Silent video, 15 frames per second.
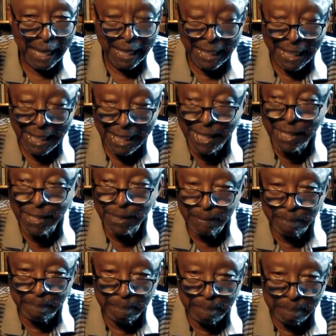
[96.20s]
And his
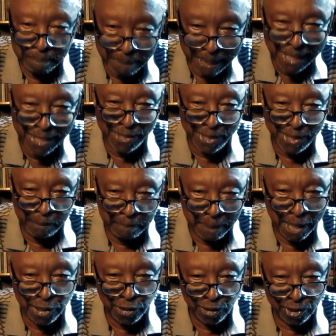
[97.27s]
basic
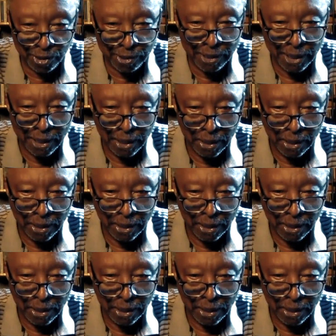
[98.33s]
passion